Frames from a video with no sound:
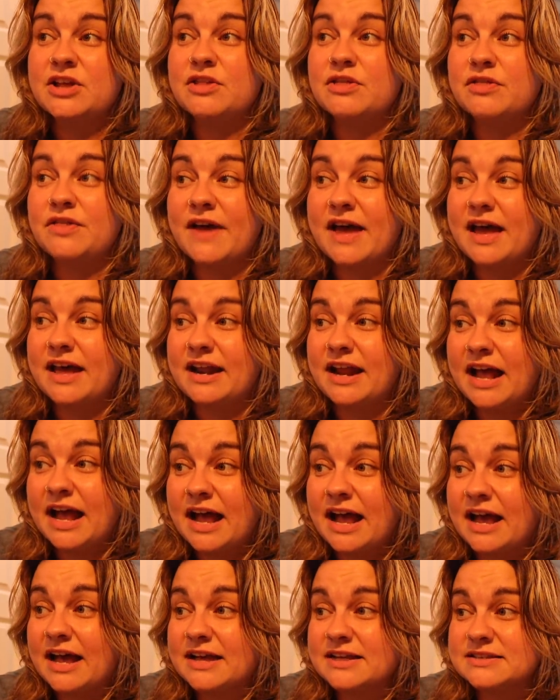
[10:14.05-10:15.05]
that
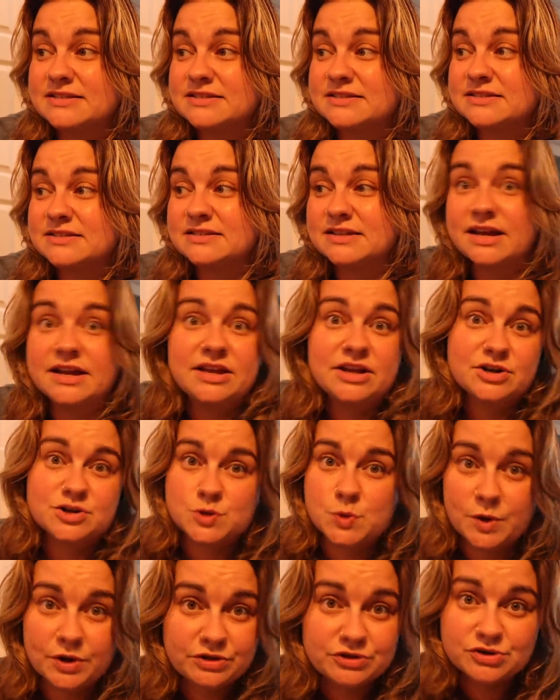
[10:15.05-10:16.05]
has a
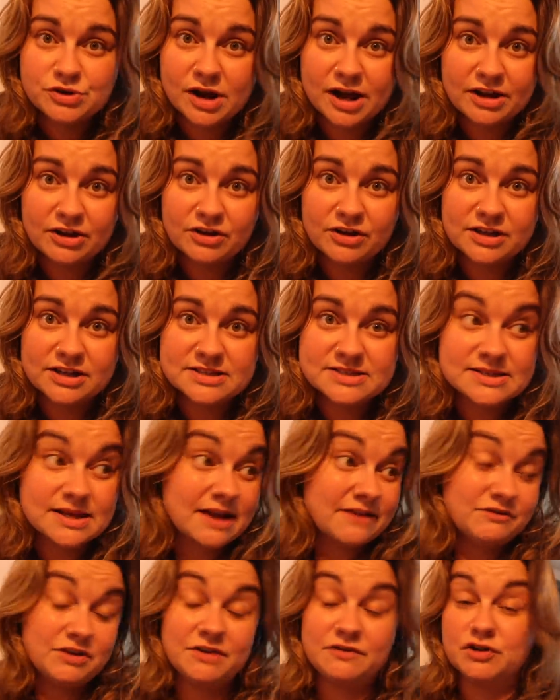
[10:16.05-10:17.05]
year's worth of dry goods.
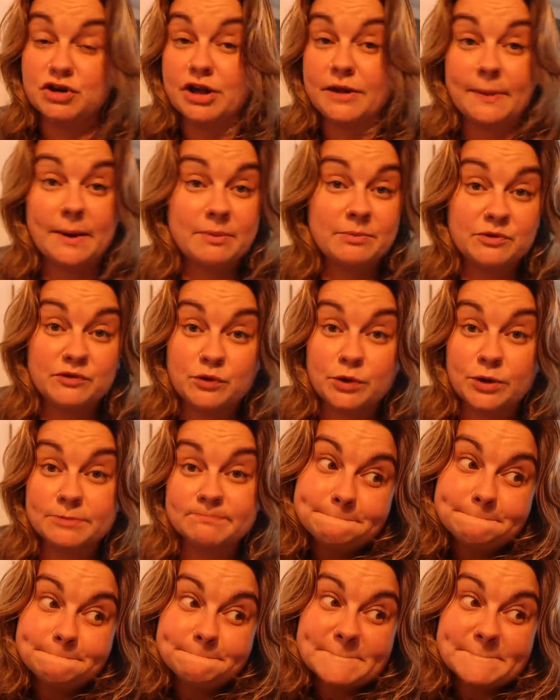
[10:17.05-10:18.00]
I've never done that before.